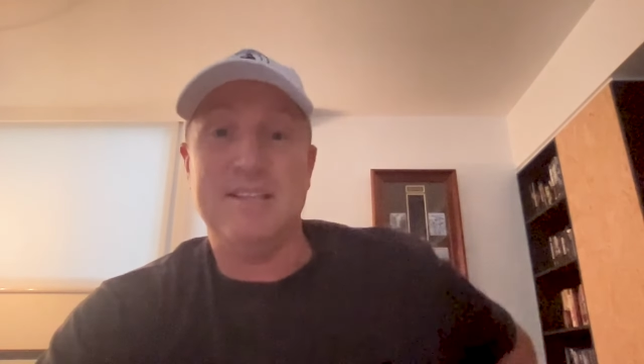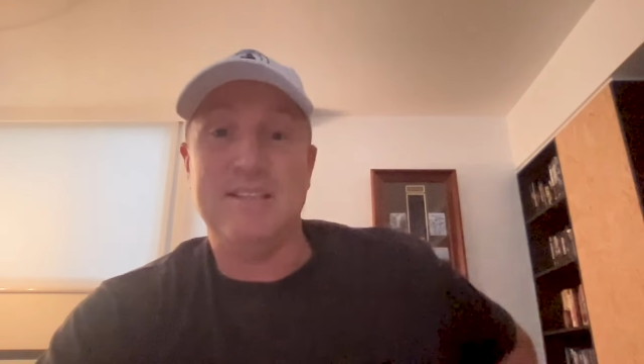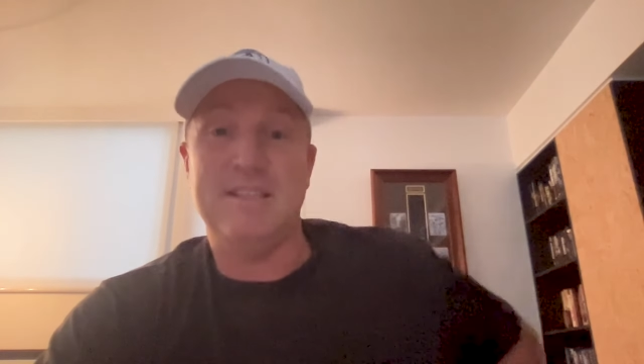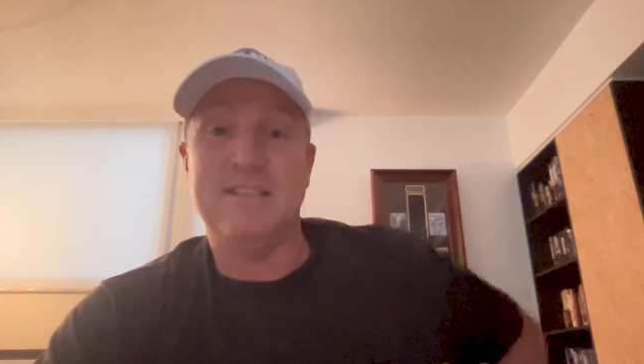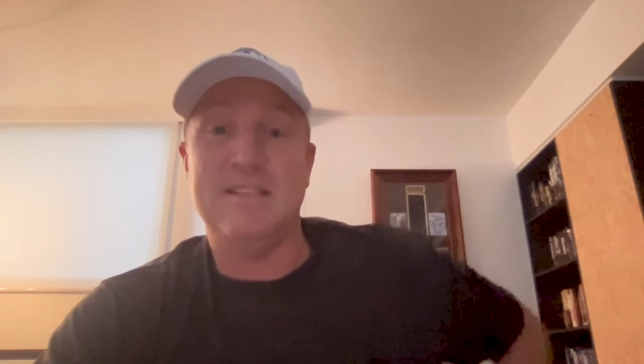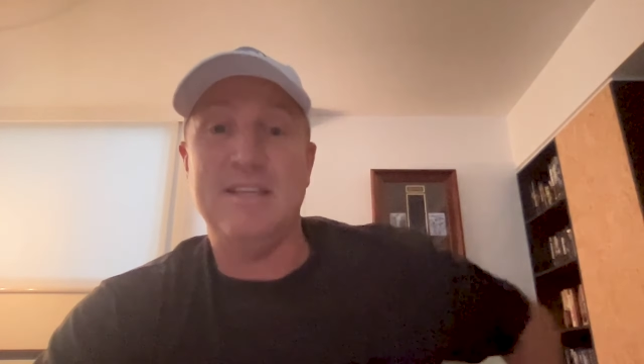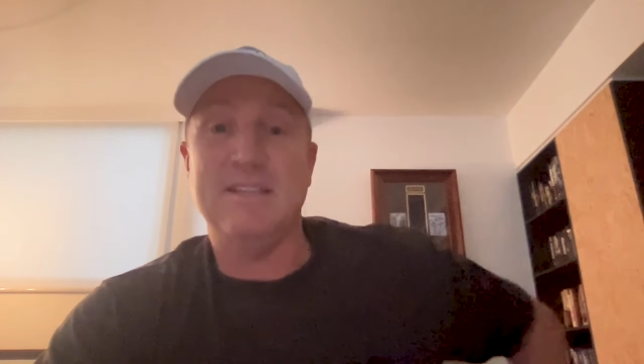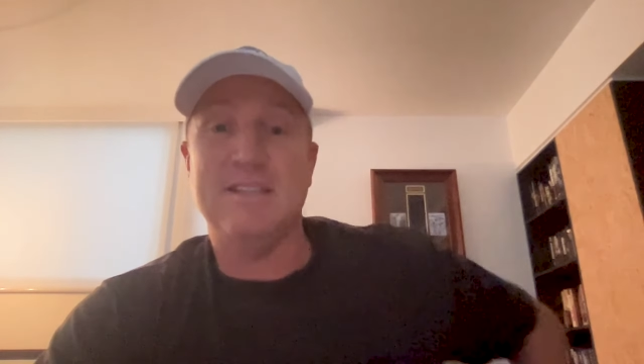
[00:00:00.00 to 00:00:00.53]

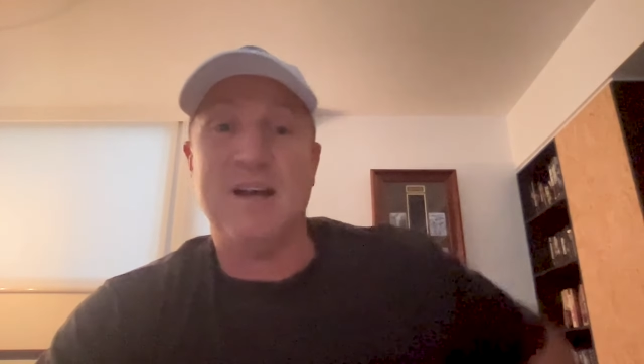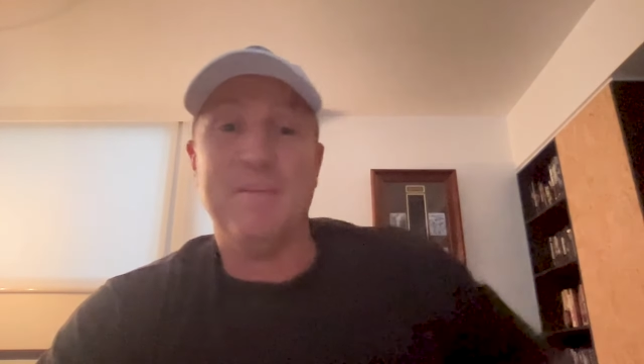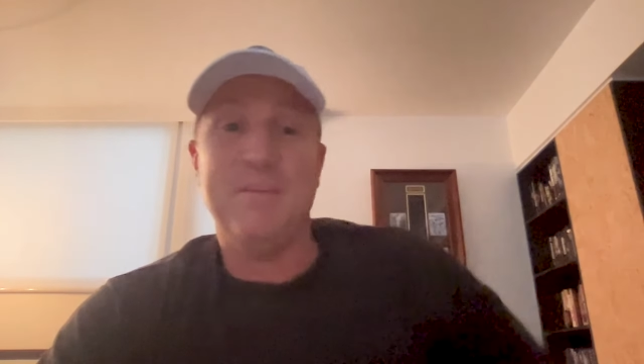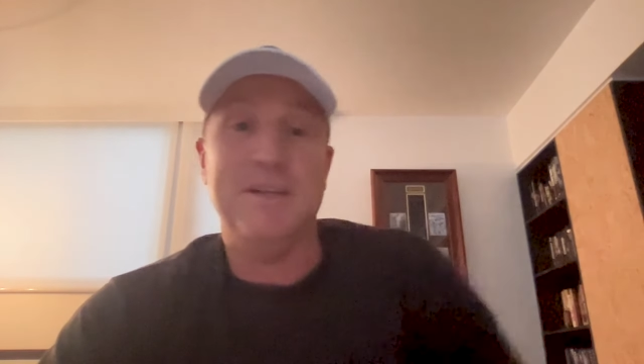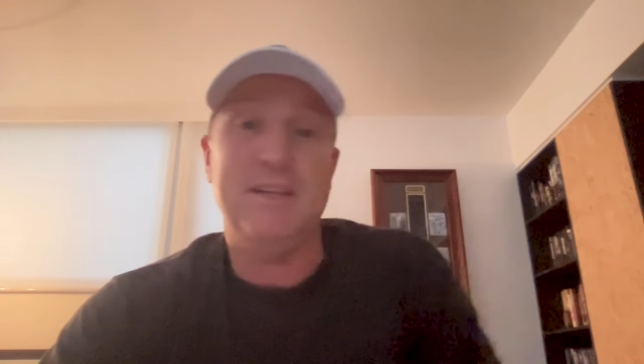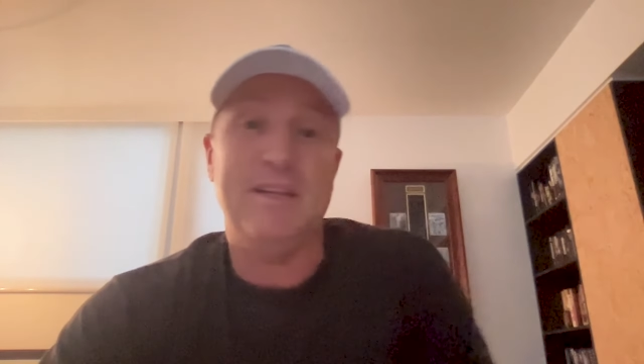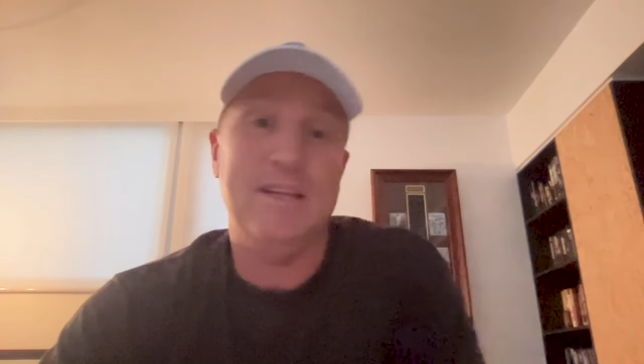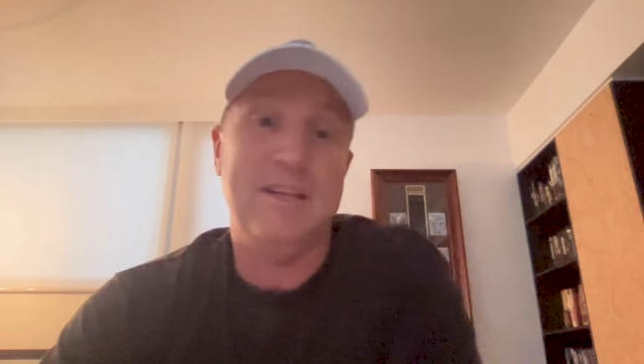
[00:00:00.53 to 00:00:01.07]
since he's
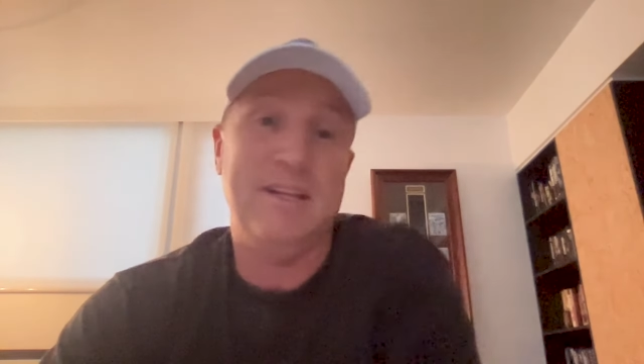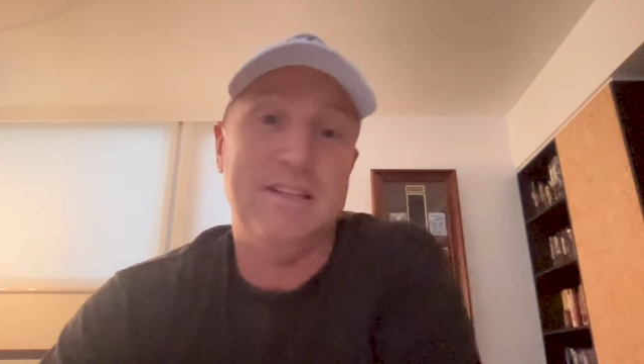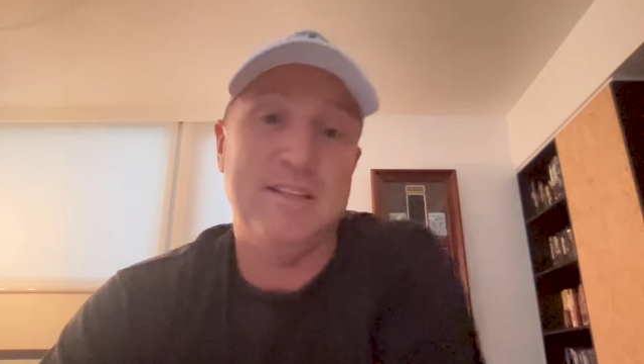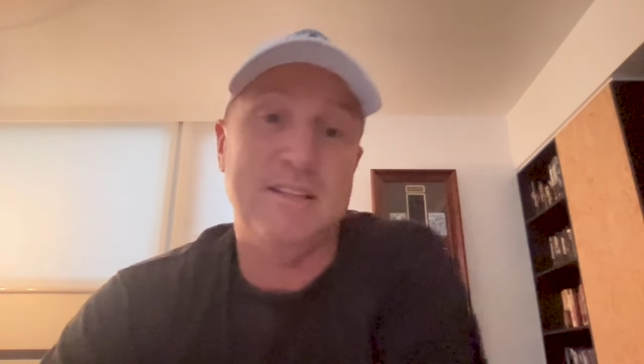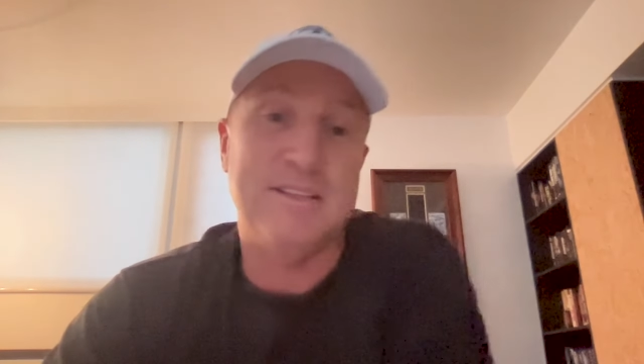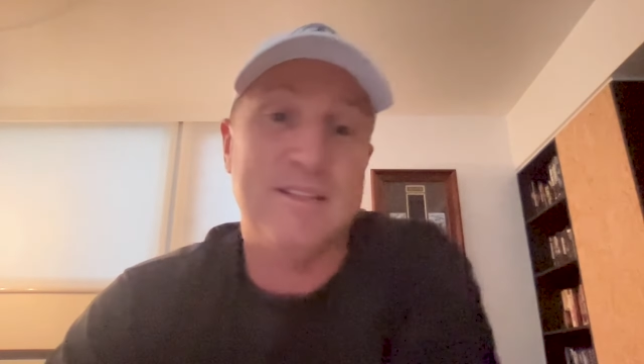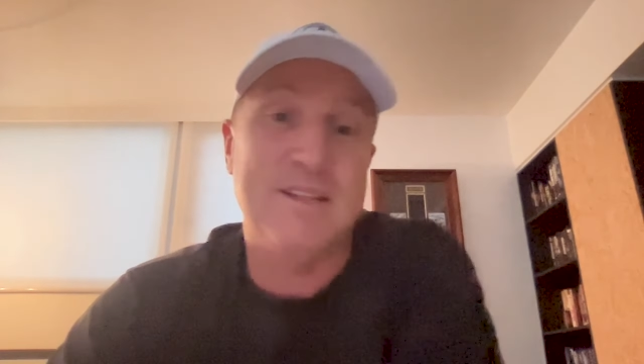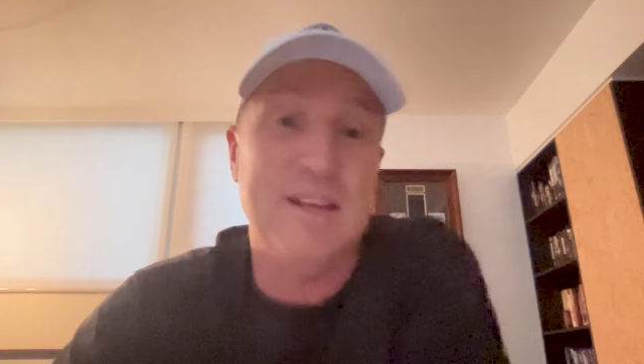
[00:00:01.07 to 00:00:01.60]
coming into
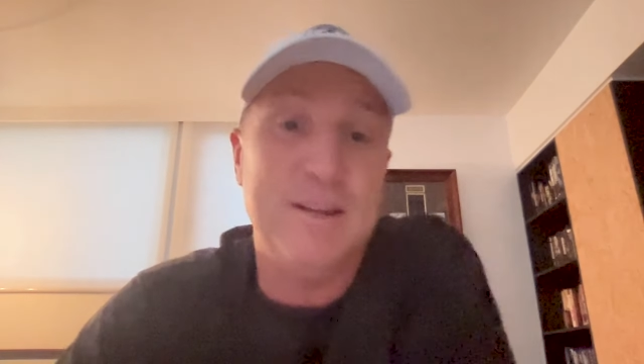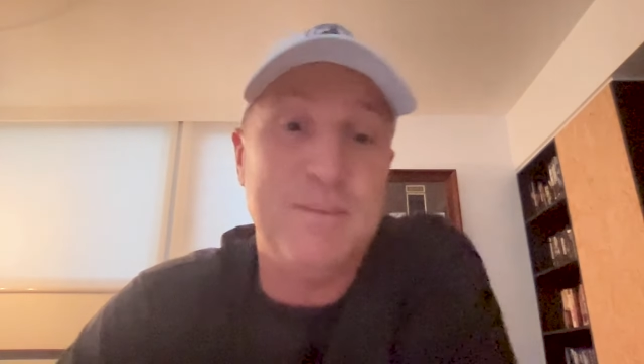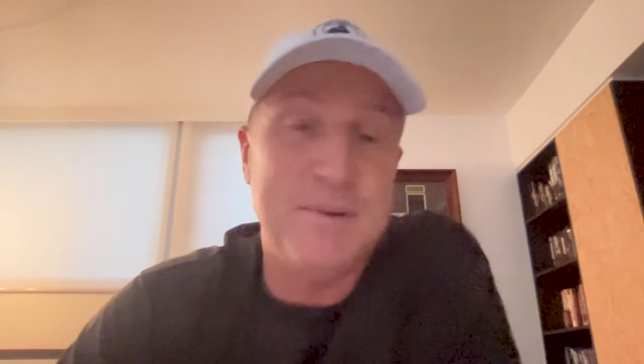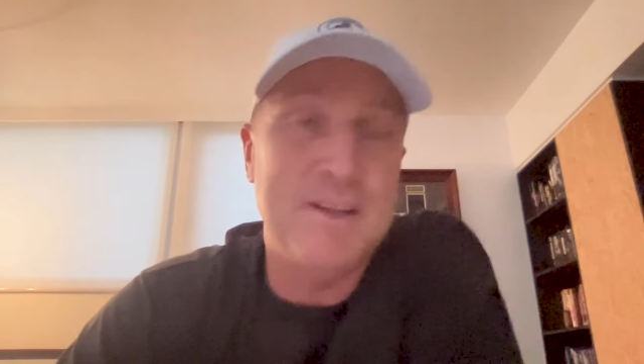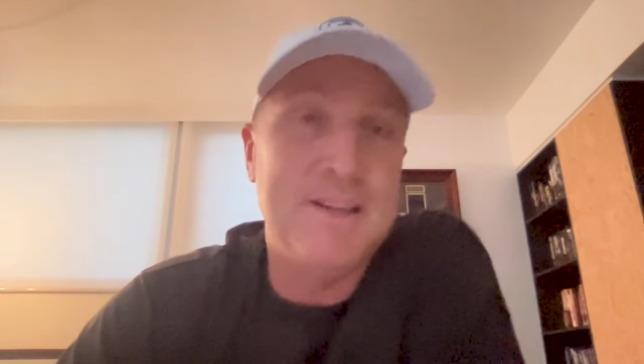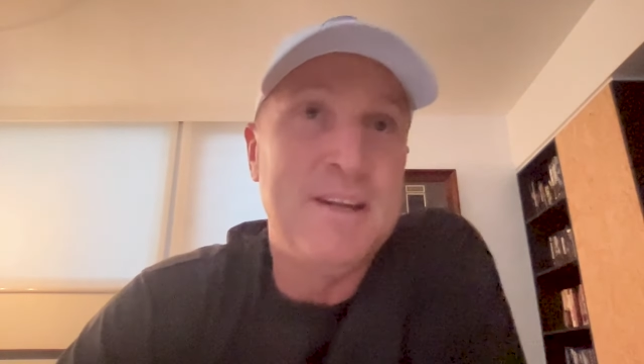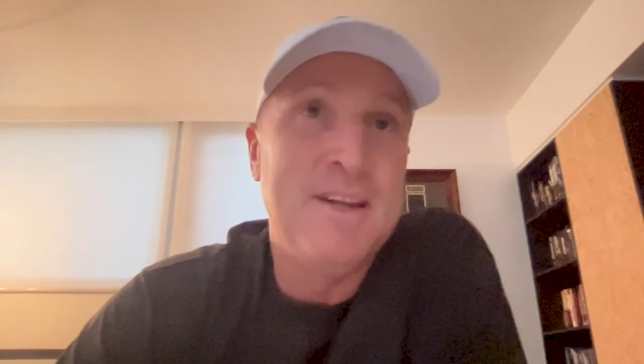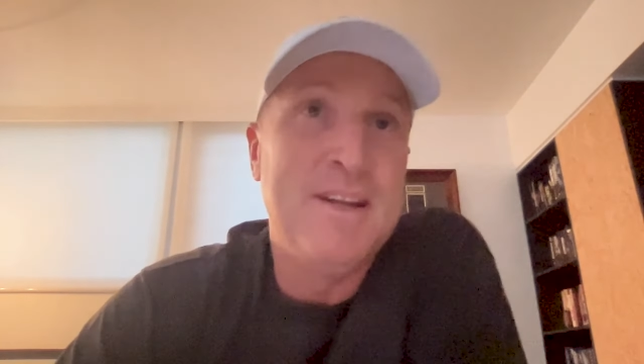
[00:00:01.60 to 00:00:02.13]
the team, and